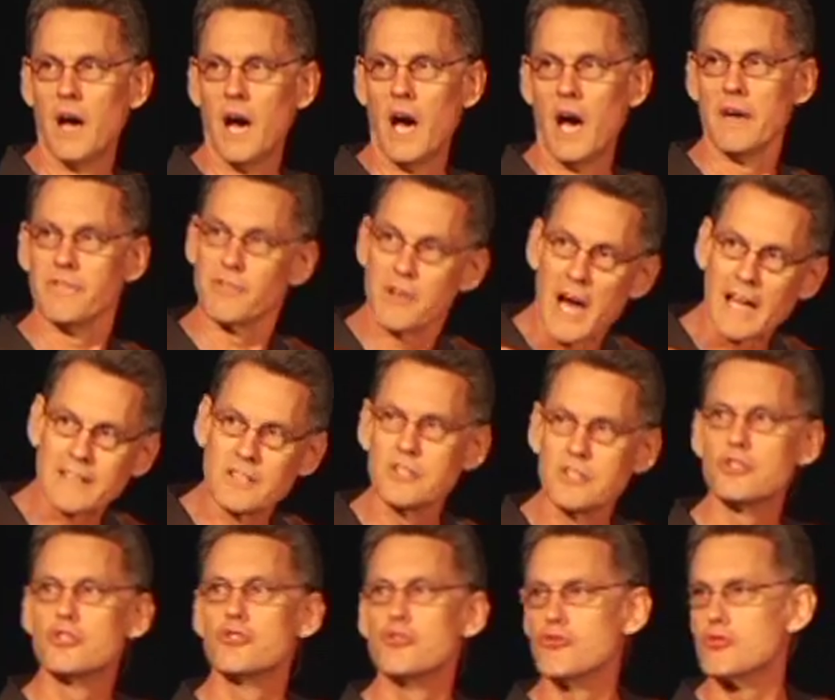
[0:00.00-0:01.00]
I've got to
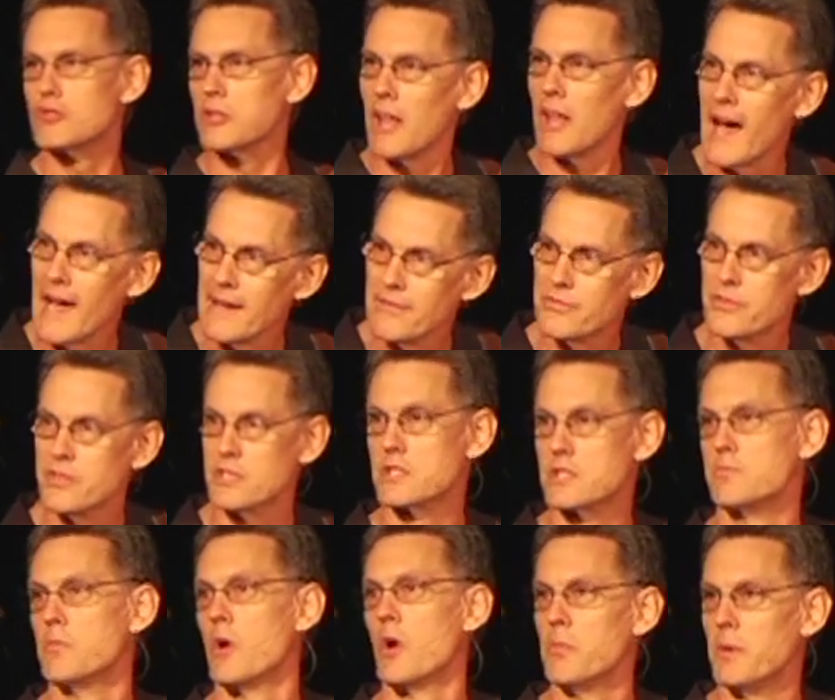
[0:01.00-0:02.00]
choose life
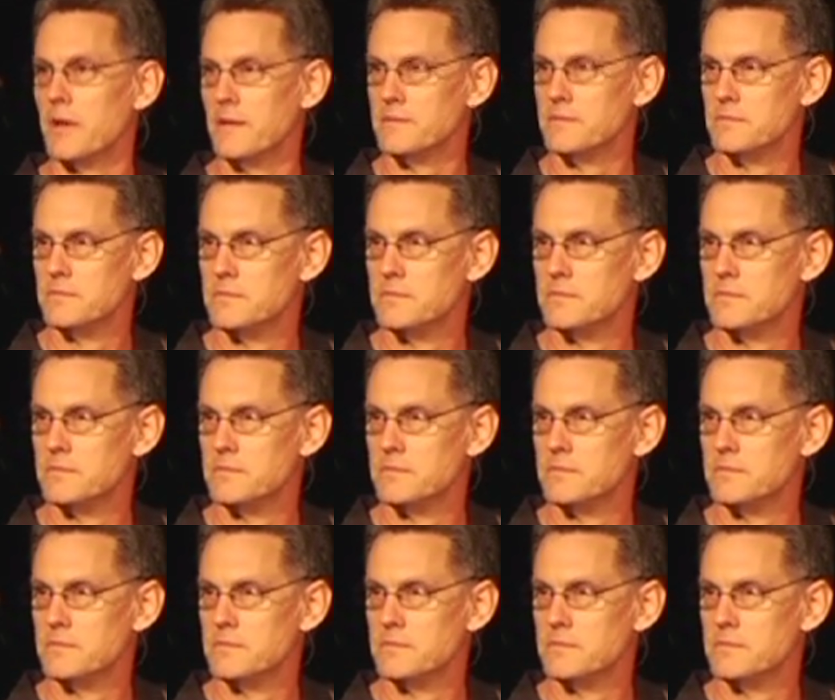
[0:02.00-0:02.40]
this moment.